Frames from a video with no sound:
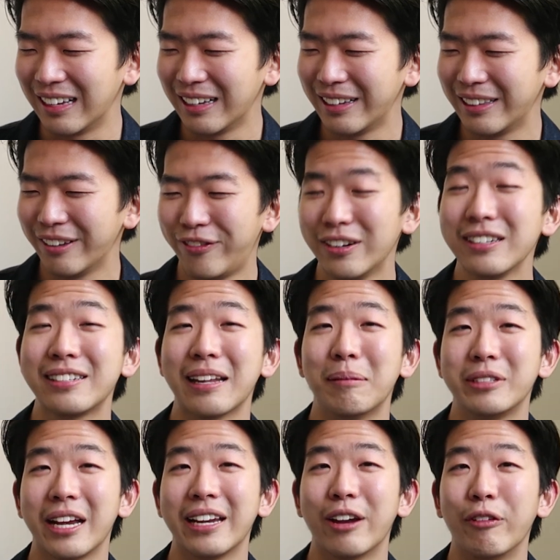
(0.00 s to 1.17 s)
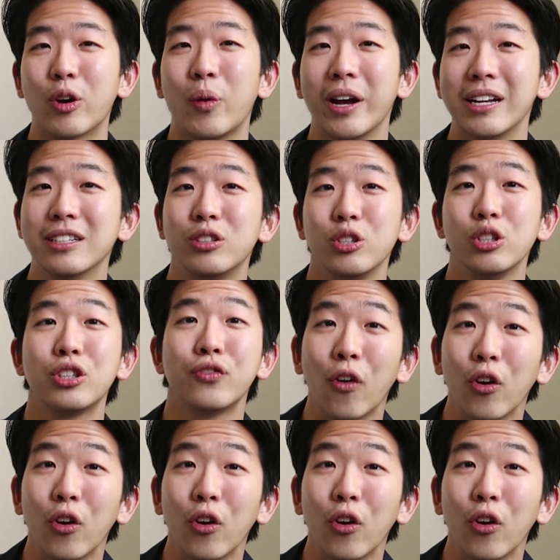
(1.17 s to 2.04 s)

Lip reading: The first subject that required us to use